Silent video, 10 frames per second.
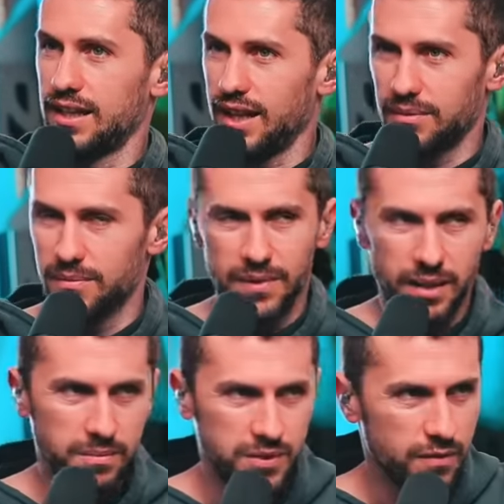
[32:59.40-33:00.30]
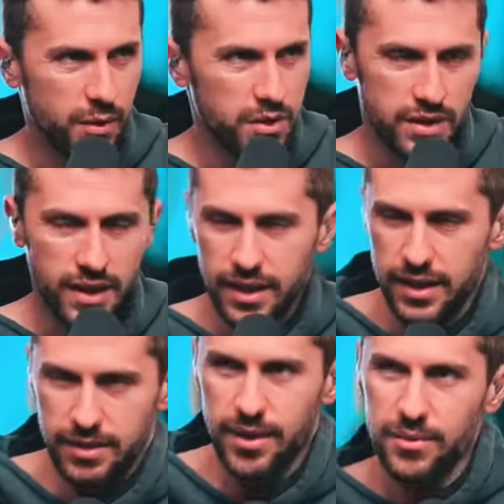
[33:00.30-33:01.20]
Like some folks just are like,
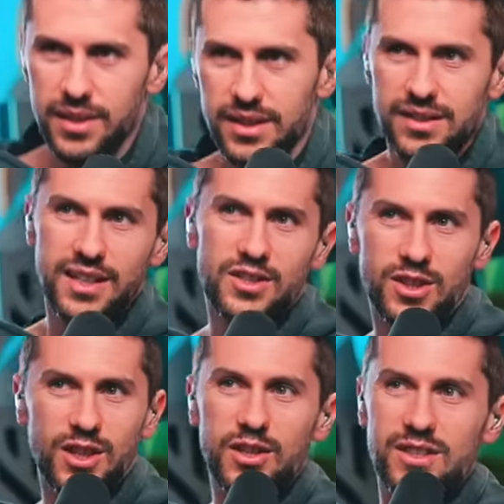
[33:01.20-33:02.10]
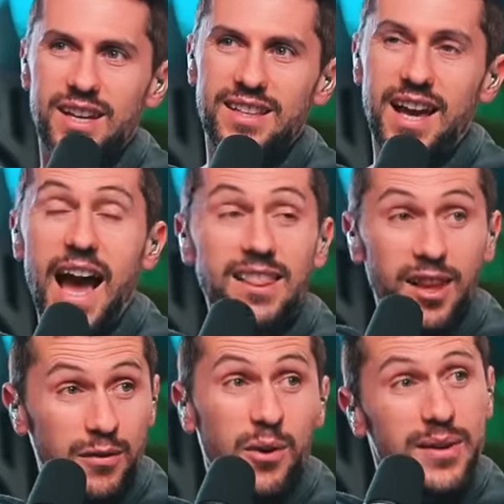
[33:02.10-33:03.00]
I'm not really into theaters like that. I
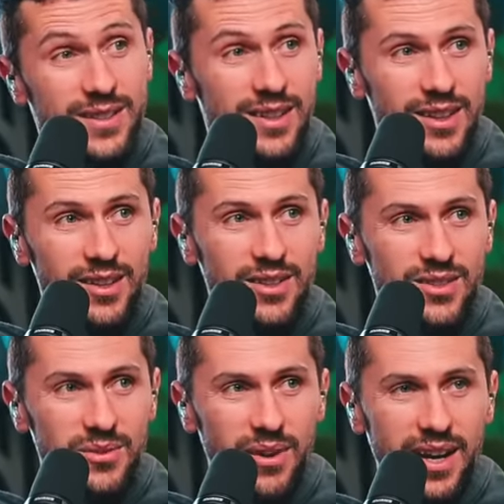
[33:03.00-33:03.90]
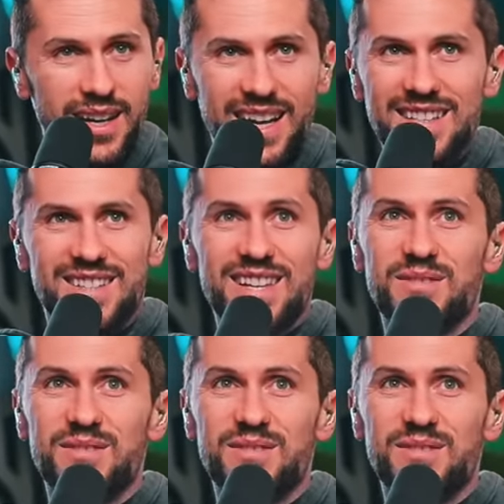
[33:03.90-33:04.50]
love going to the theaters. Yeah, it's great. Right?